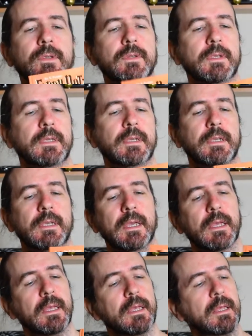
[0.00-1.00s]
the
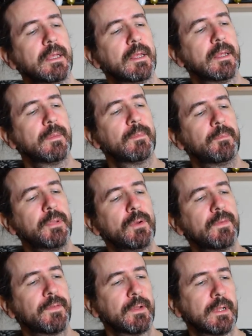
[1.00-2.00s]

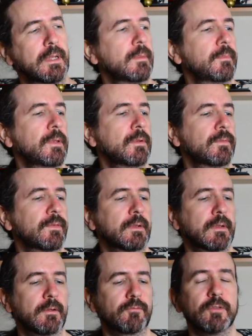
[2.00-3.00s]
beautiful,
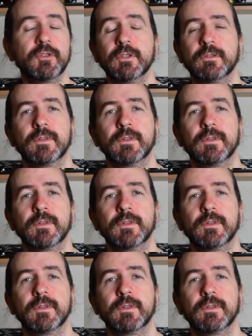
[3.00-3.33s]
beautiful Russian